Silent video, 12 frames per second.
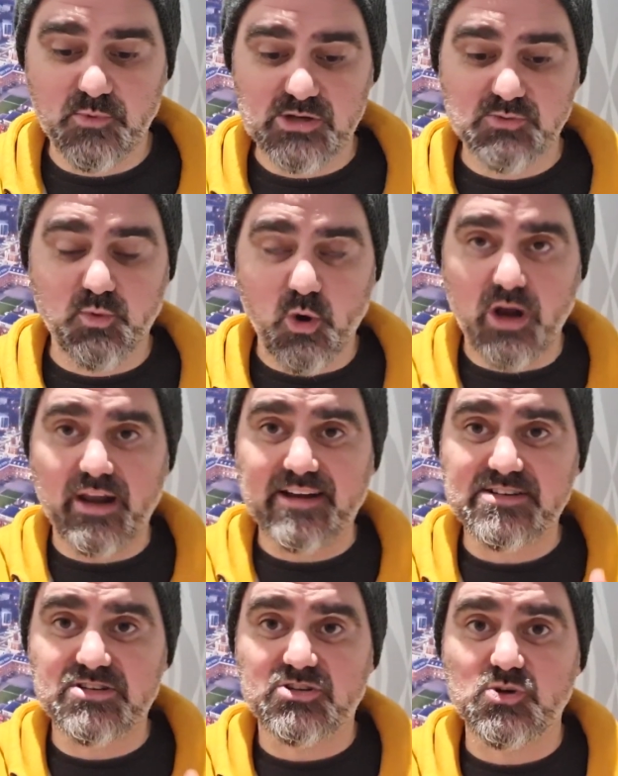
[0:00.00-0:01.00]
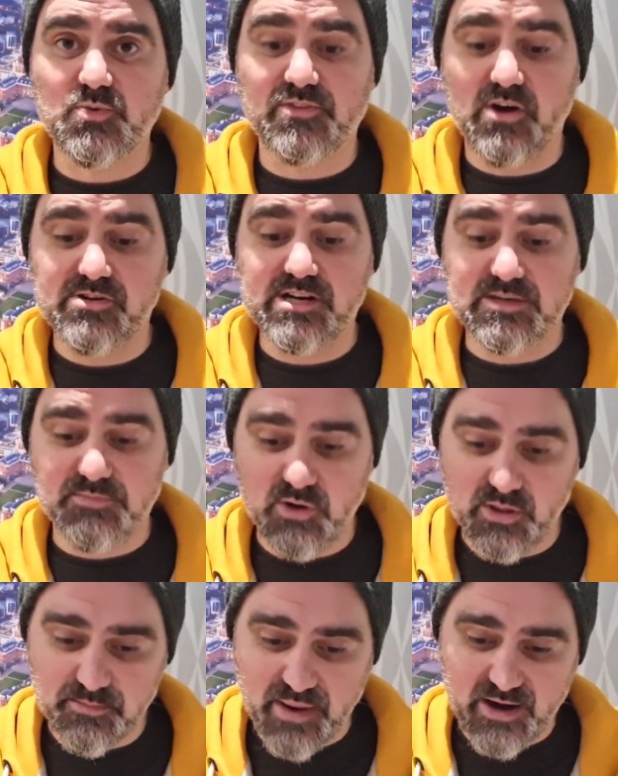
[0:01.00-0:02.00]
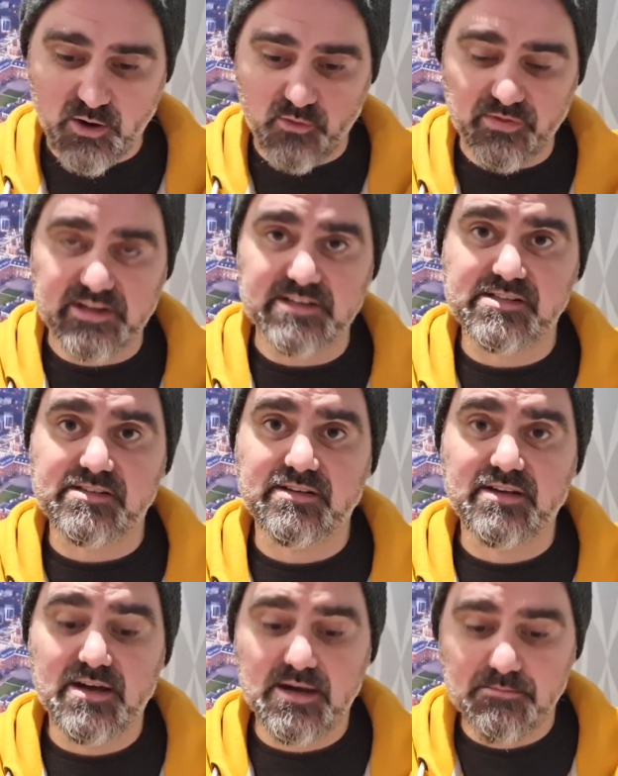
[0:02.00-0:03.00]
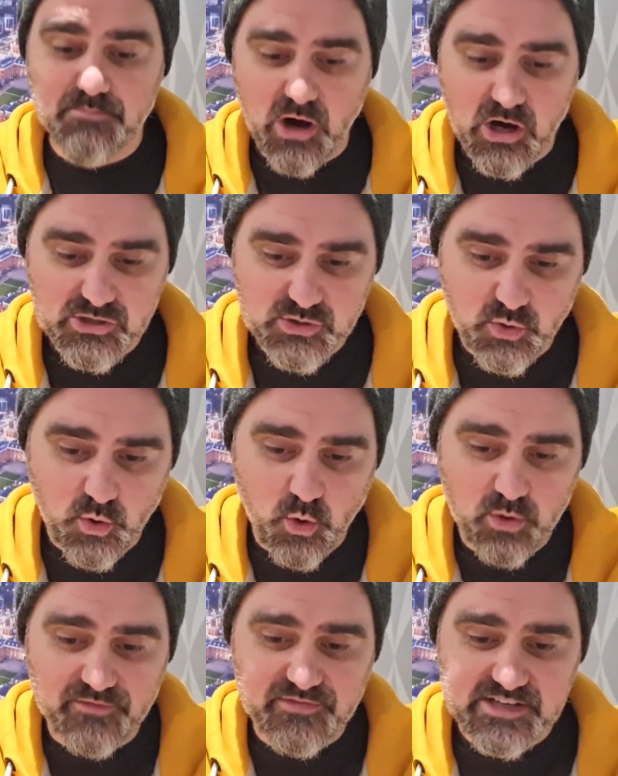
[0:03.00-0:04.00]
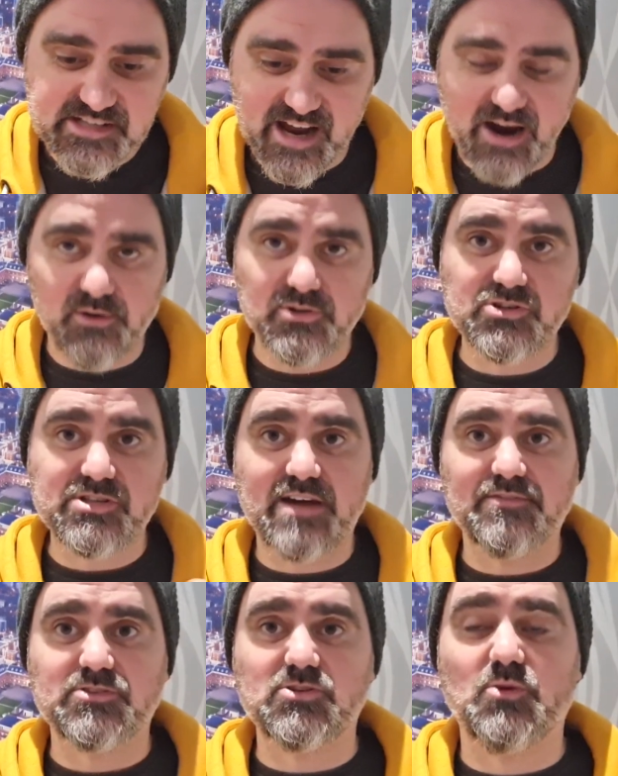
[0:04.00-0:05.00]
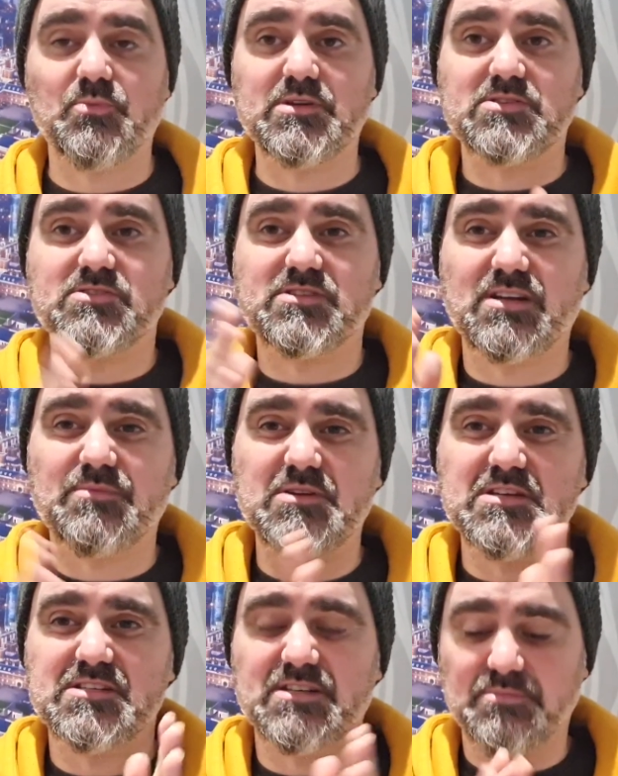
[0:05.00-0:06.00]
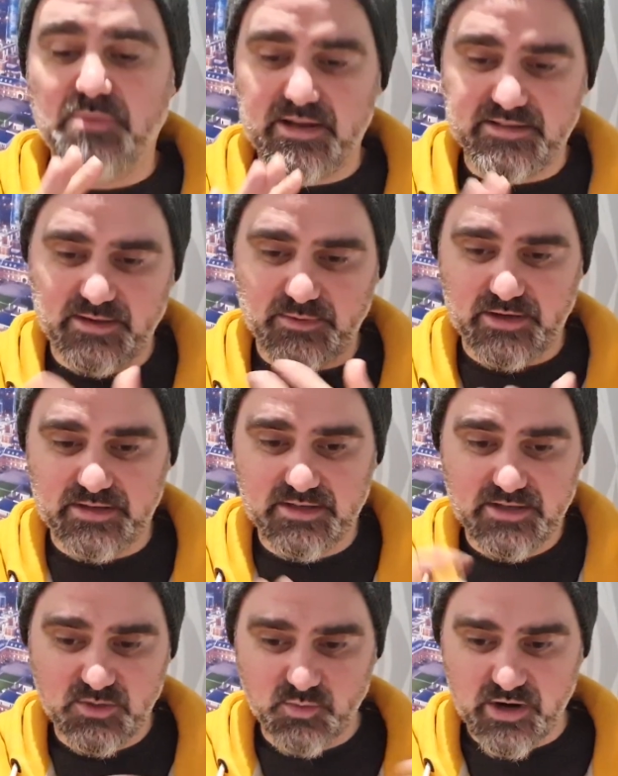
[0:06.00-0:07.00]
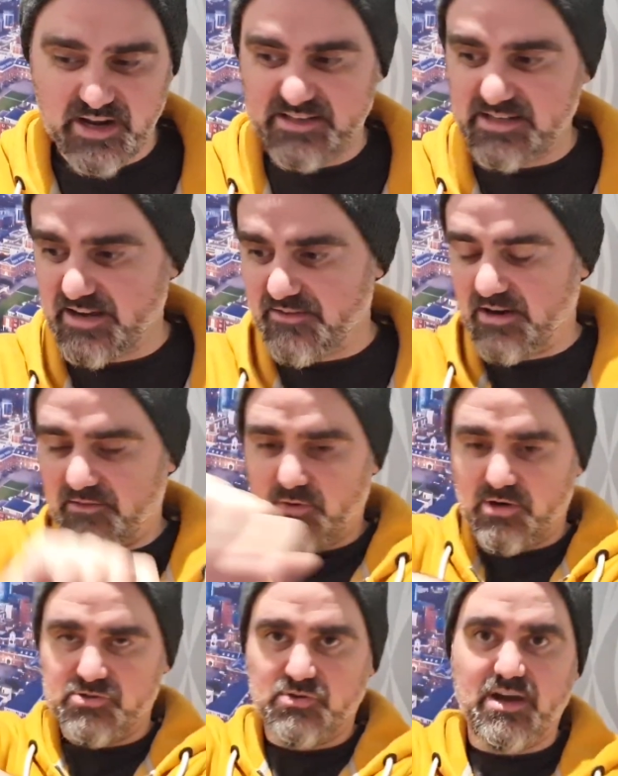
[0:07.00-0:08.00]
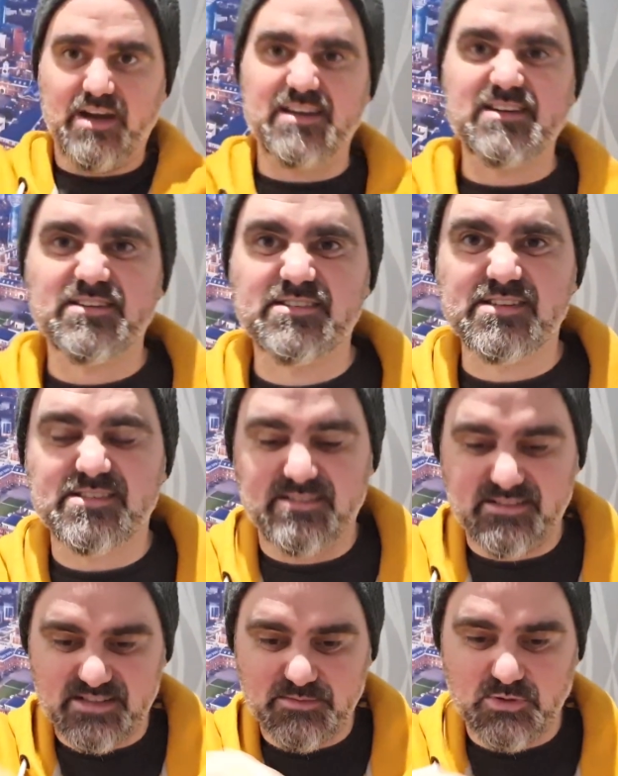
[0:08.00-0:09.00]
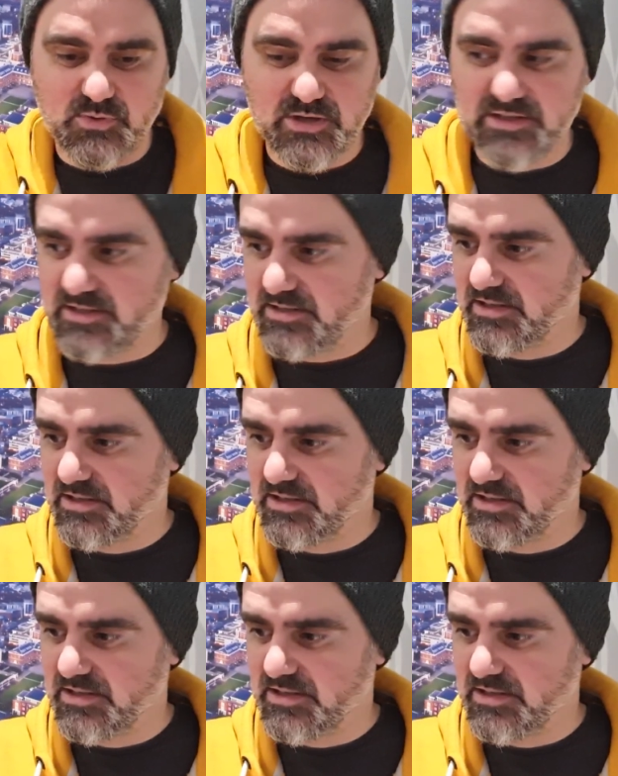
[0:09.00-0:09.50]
Which what I'll actually do with those, actually put them back on this, mask all of this out and just have the top bits, because it's going to be easier to paint that way when they're together. Otherwise you get an inconsistency between